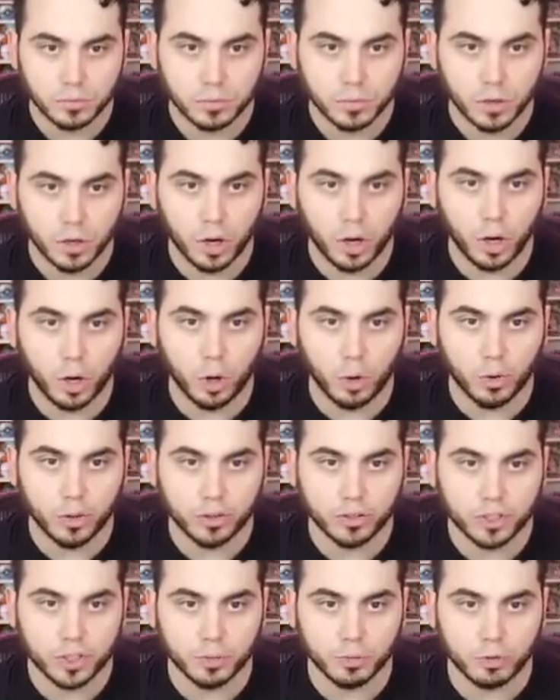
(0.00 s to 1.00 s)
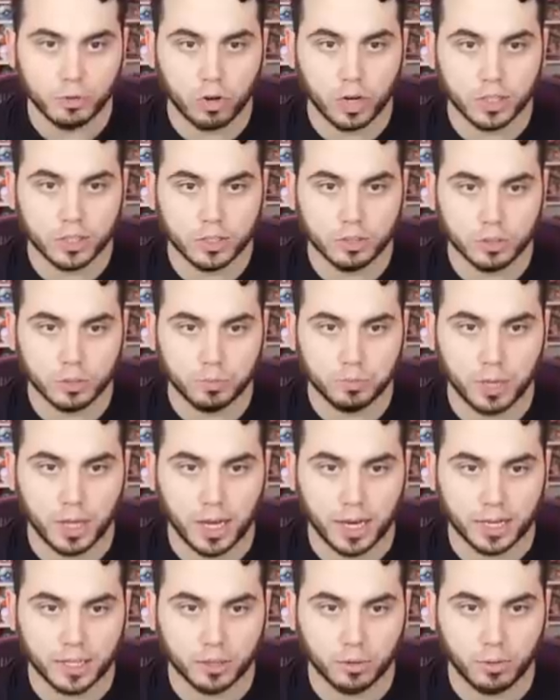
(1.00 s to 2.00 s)
Oh, there's some Crustles
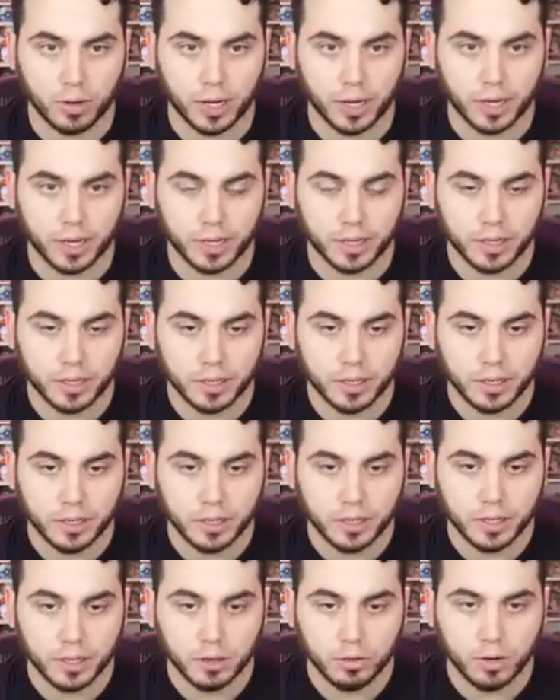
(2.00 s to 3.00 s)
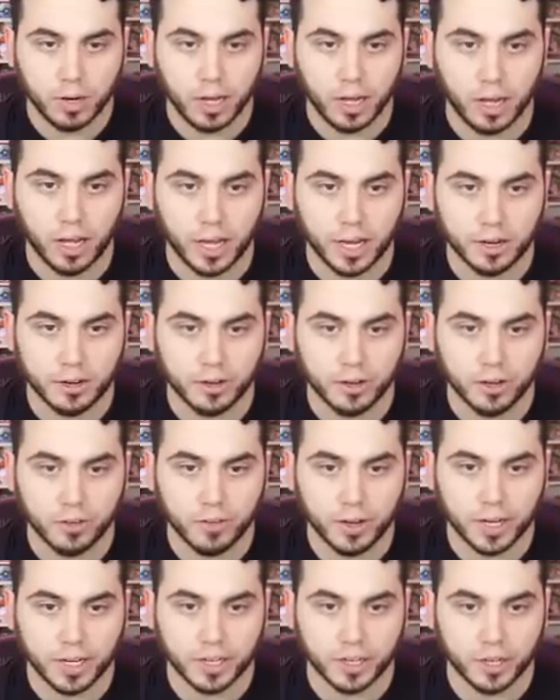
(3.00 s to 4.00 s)
blocking the way. Well, I don't know if
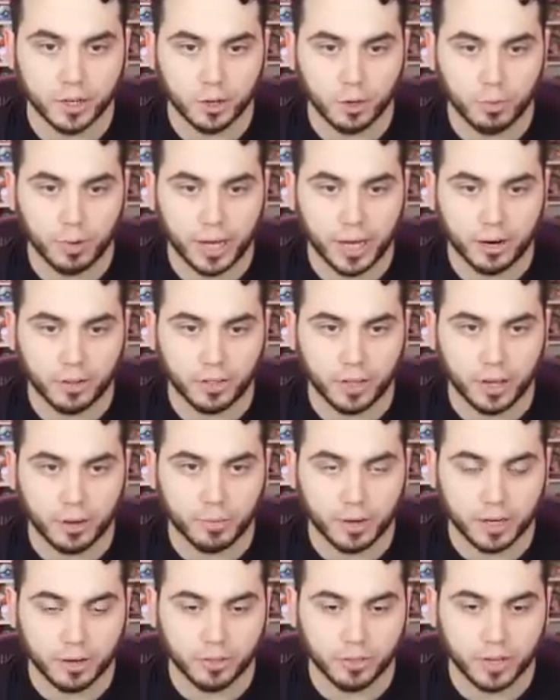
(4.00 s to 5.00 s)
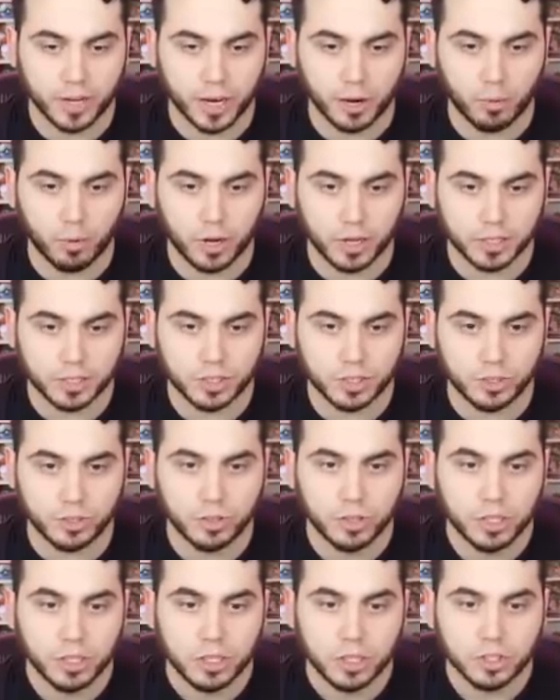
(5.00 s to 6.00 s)
I can go battle them. I don't think I want to.
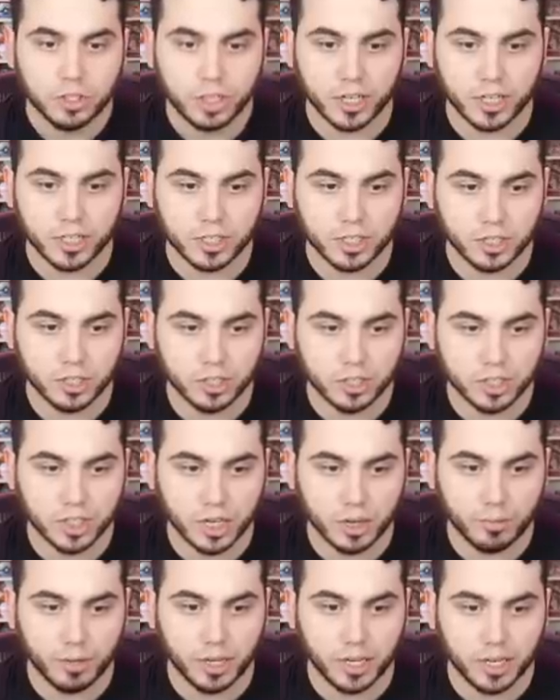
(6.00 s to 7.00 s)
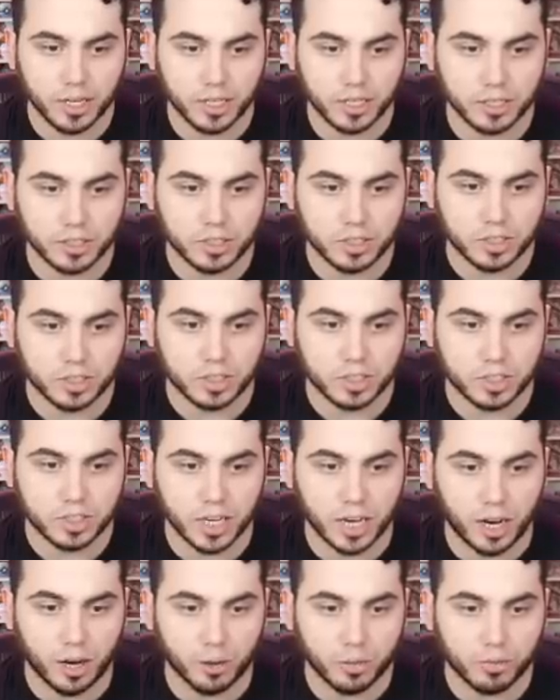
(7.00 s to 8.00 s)
So I guess it looks like I'm heading
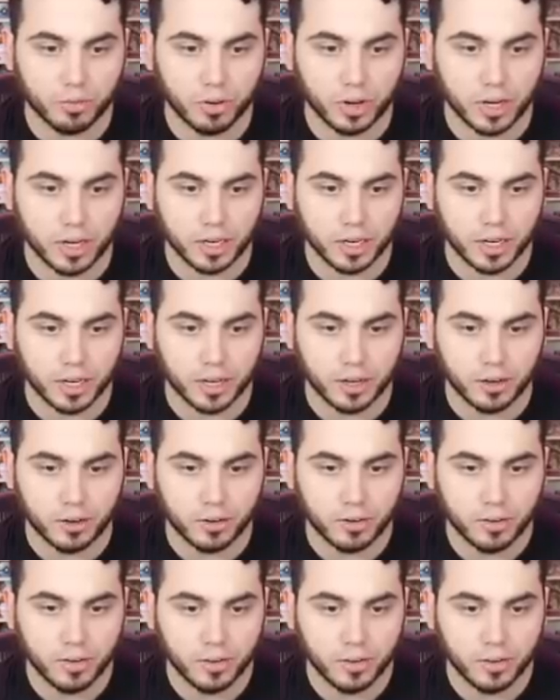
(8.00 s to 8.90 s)
south right now.